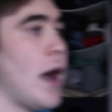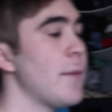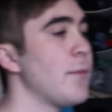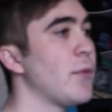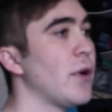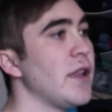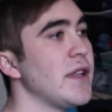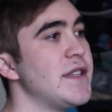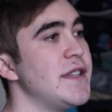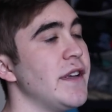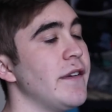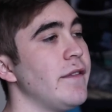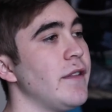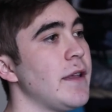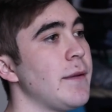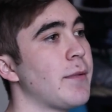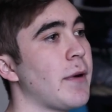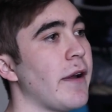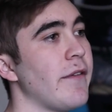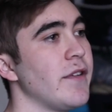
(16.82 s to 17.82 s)
I'm
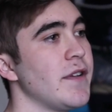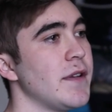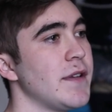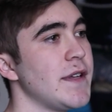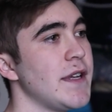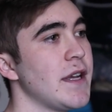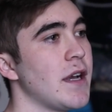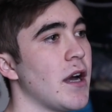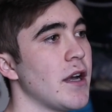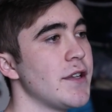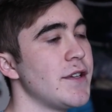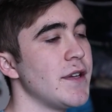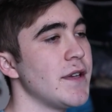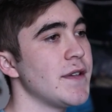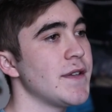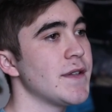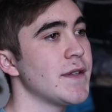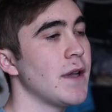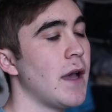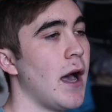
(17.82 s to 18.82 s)
relatively privacy
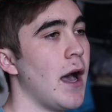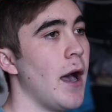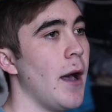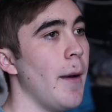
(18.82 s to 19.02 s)
conscious.